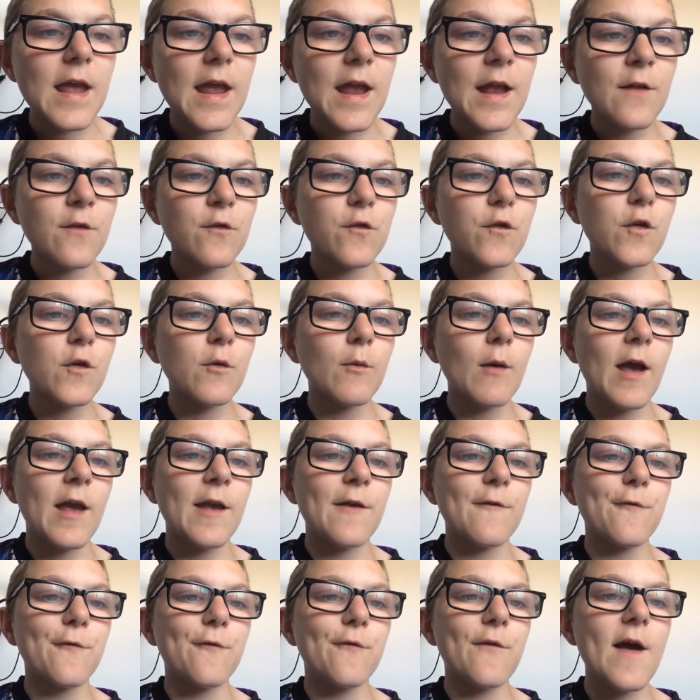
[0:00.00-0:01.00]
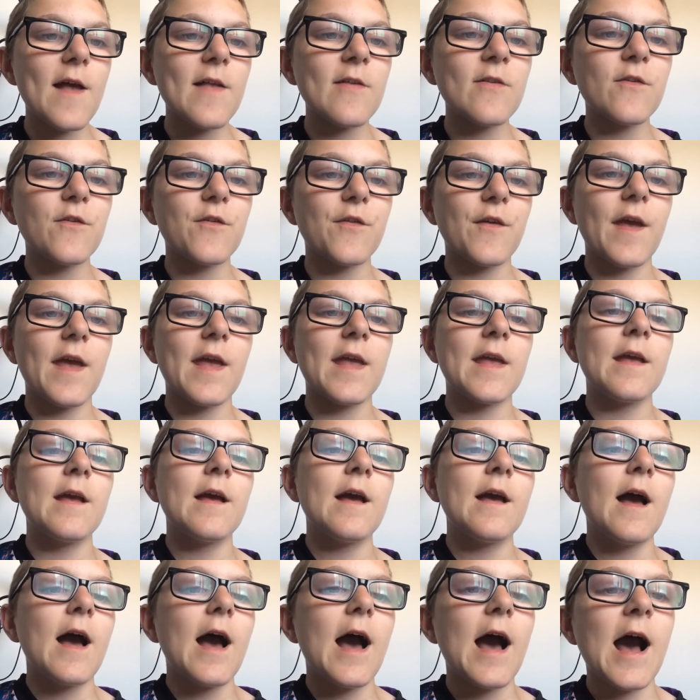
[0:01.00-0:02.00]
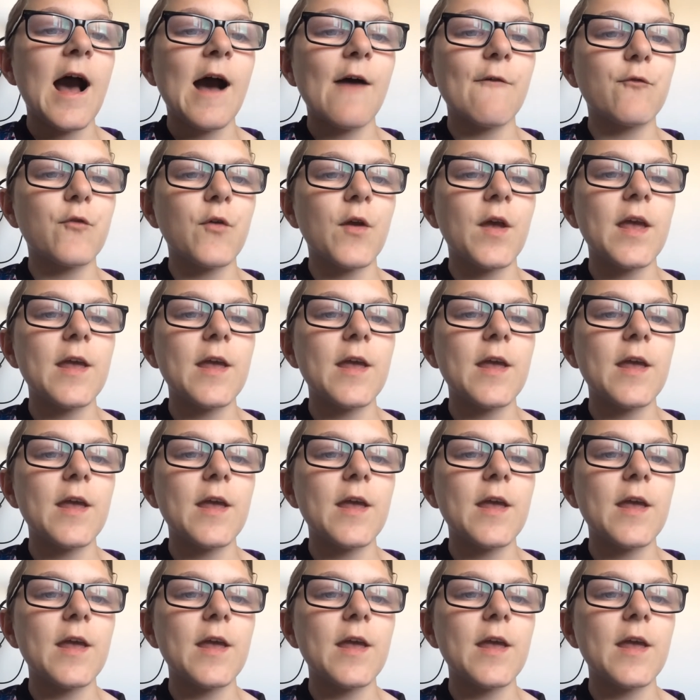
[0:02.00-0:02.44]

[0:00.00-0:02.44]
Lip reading: into a frenzy after